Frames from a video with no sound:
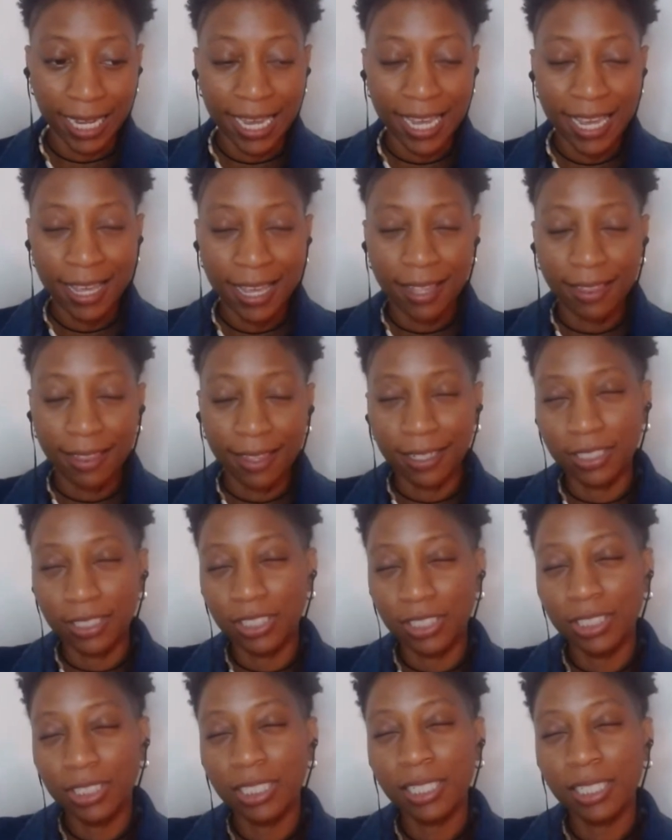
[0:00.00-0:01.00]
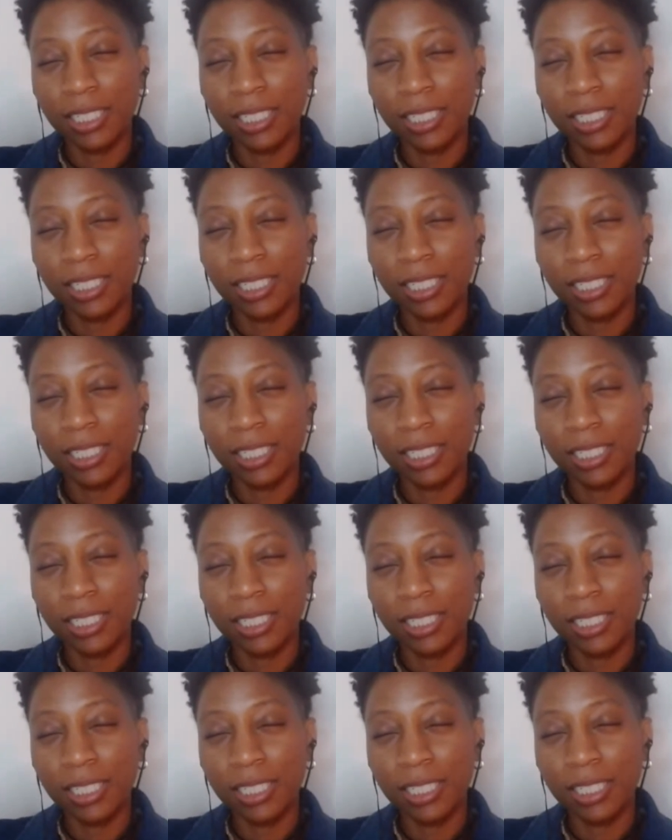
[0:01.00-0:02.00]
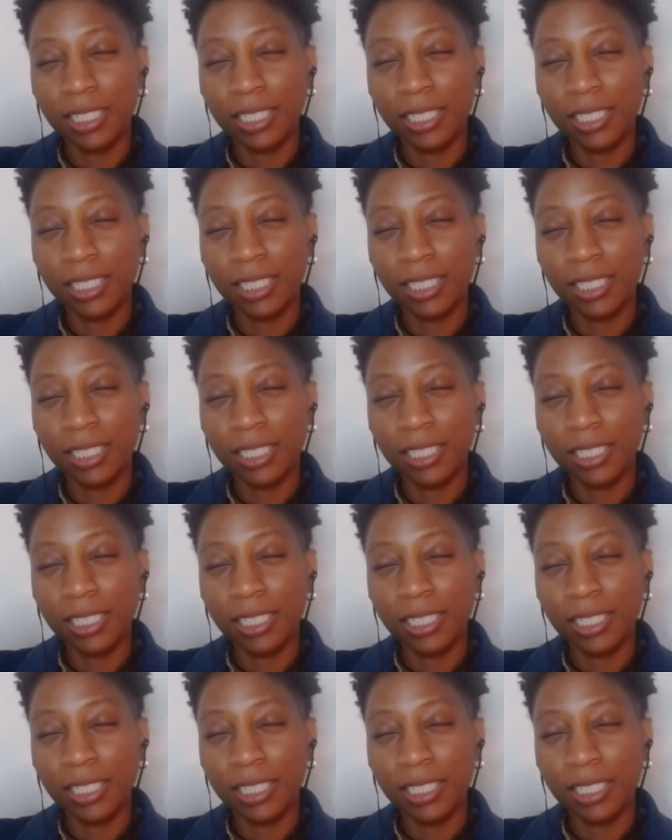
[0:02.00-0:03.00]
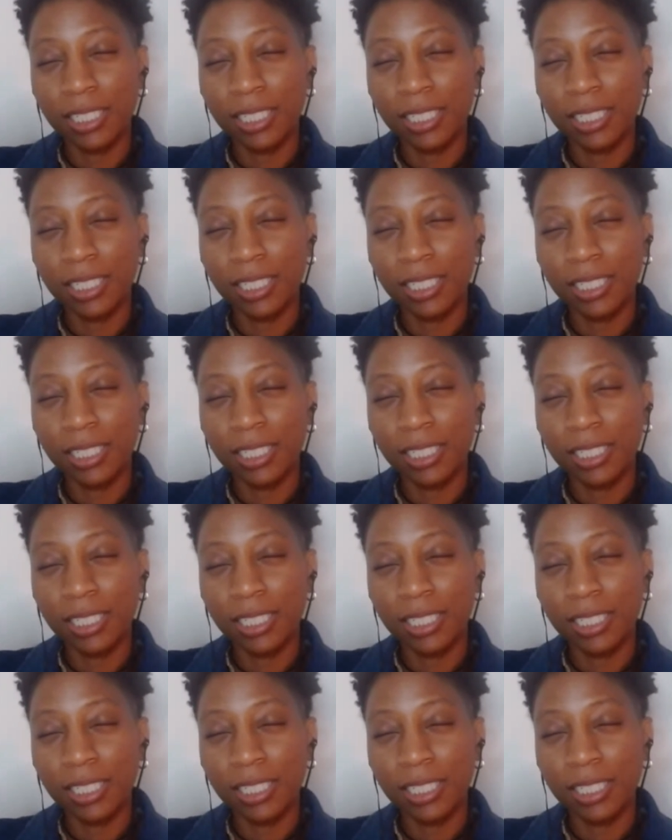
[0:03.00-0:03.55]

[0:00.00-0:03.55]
that she is amazing at,